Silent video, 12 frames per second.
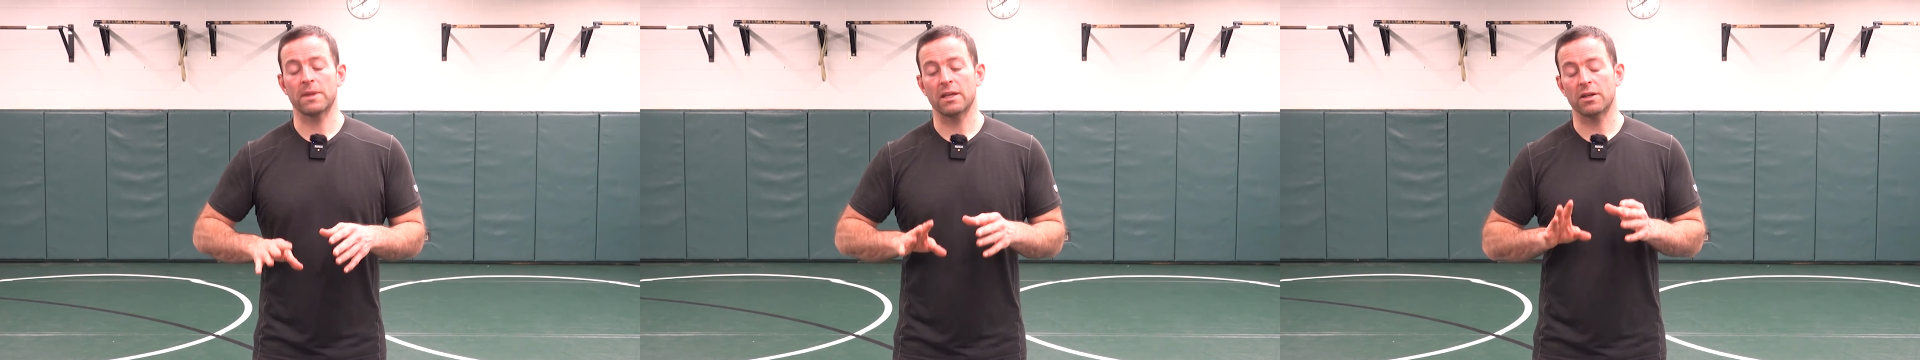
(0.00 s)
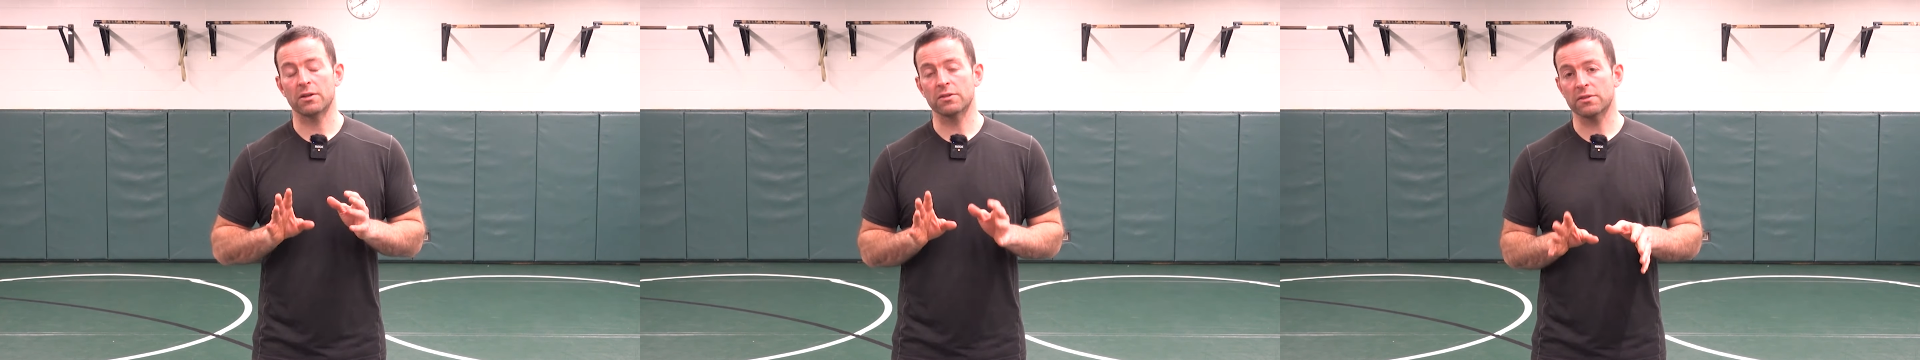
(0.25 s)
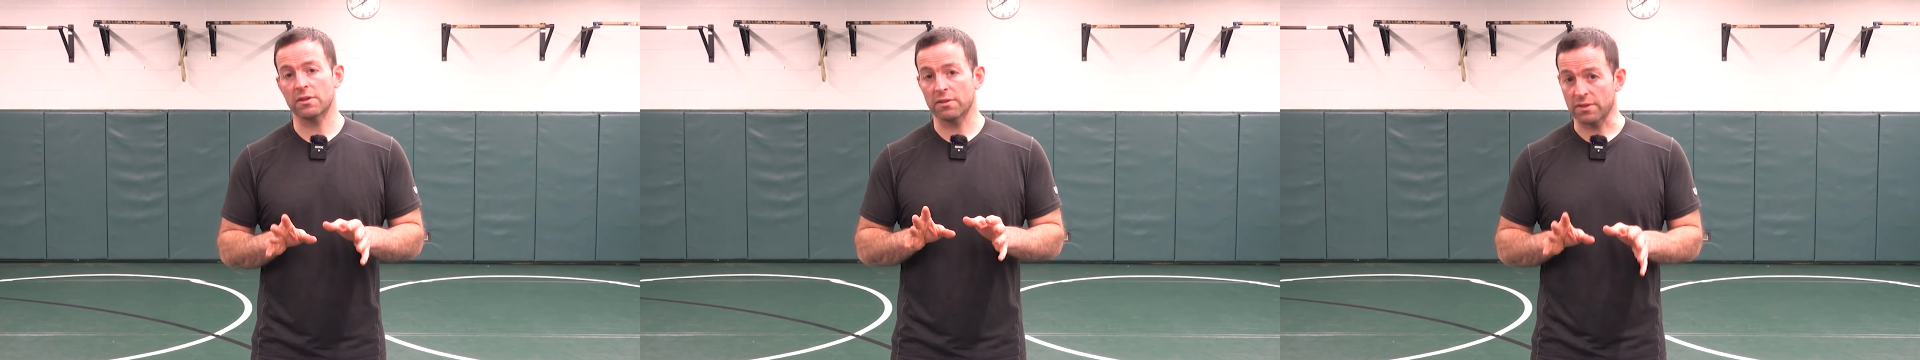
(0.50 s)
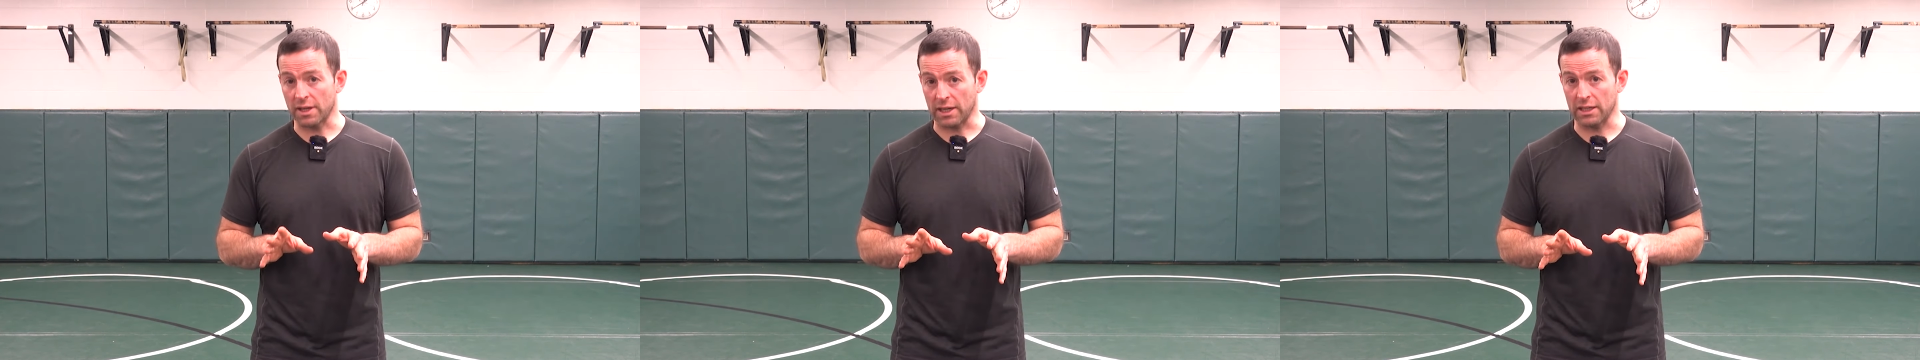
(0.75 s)
here's the
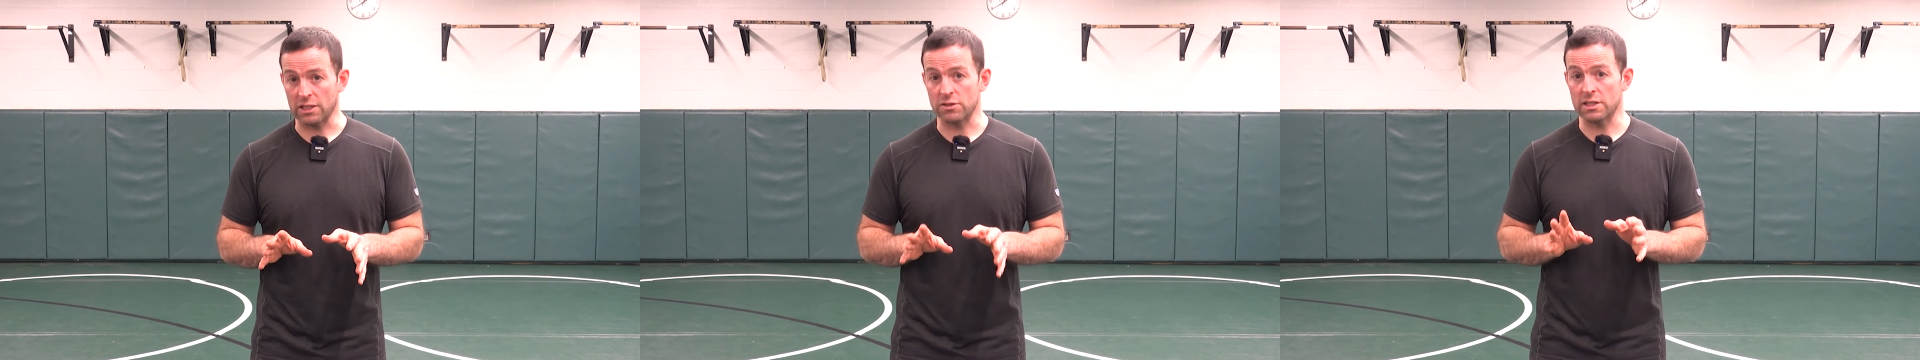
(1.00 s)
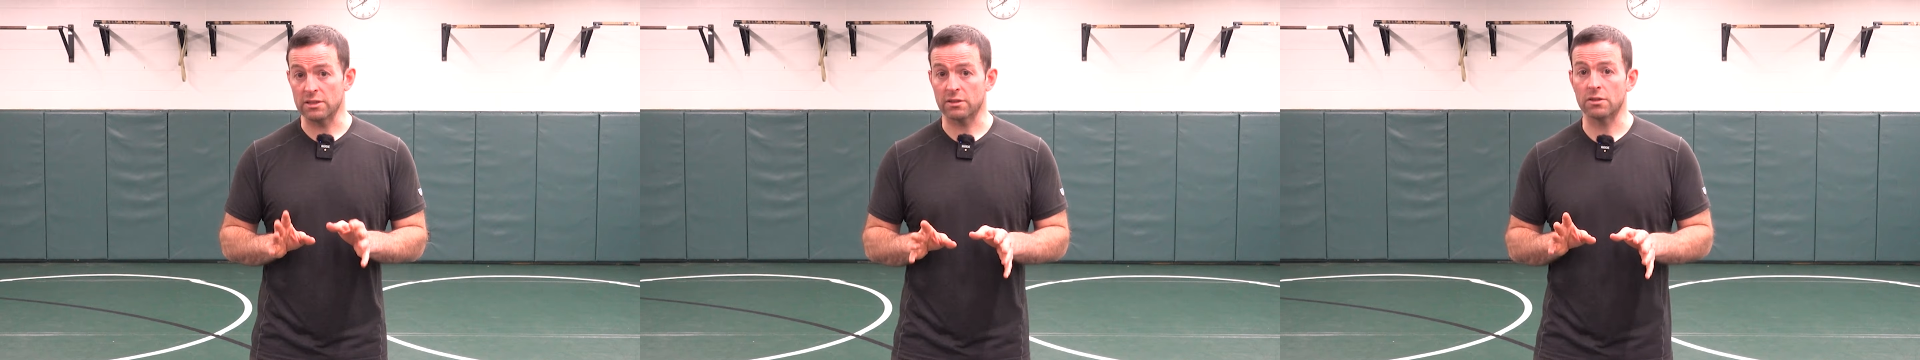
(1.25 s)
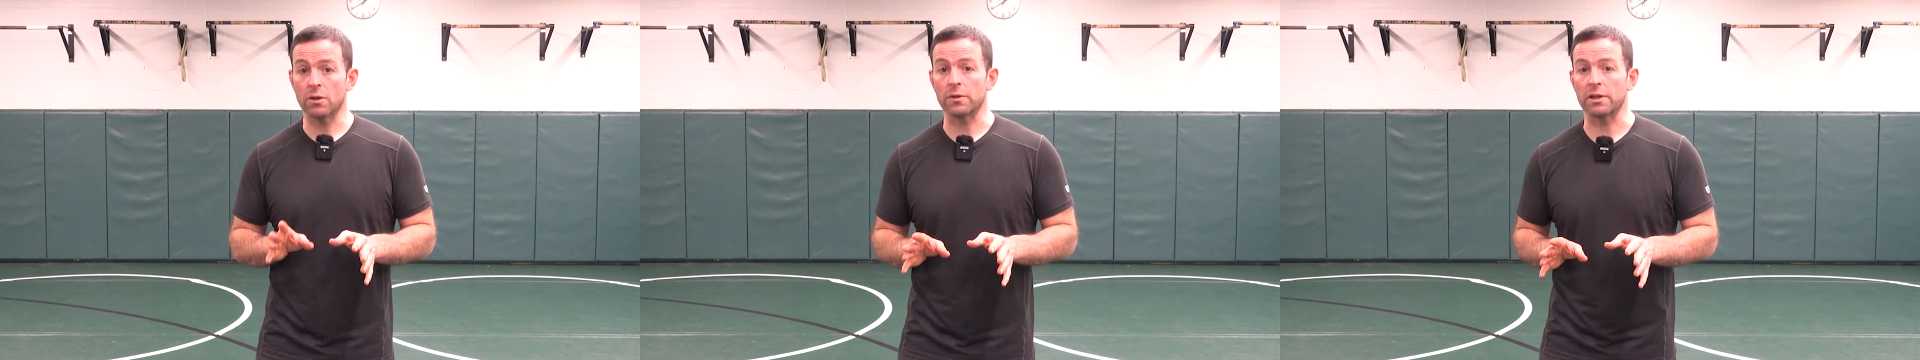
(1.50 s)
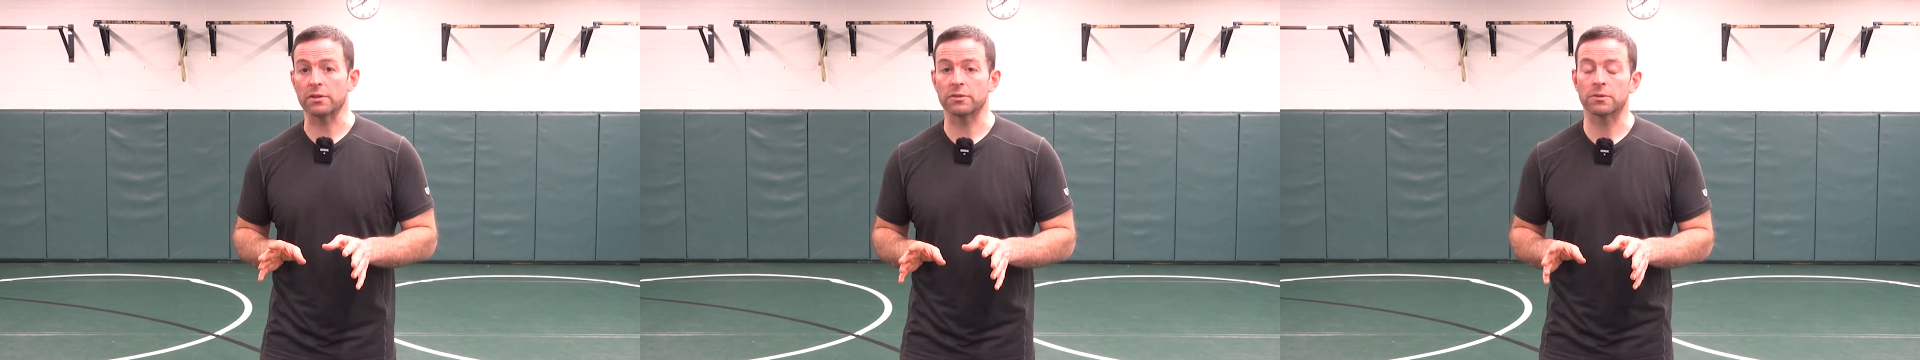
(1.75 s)
thing, and you need to know
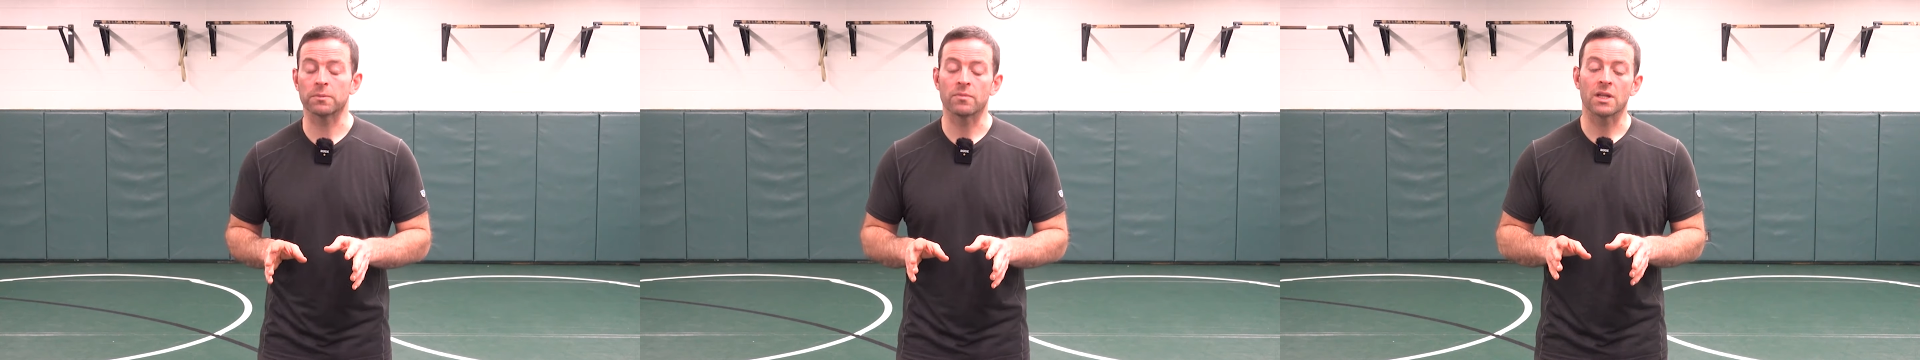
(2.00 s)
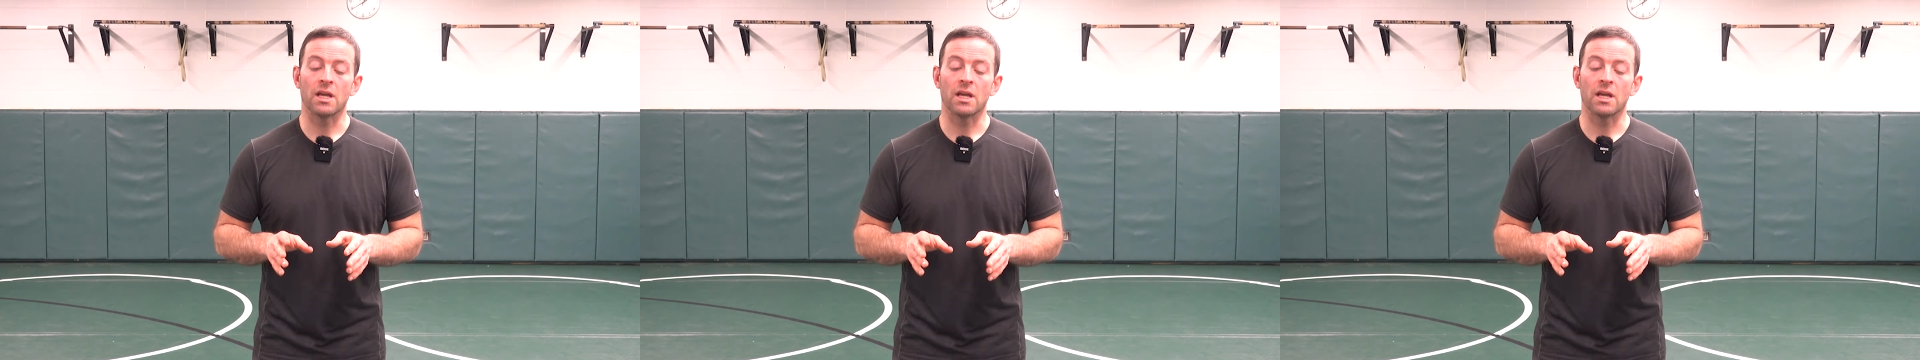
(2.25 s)
this.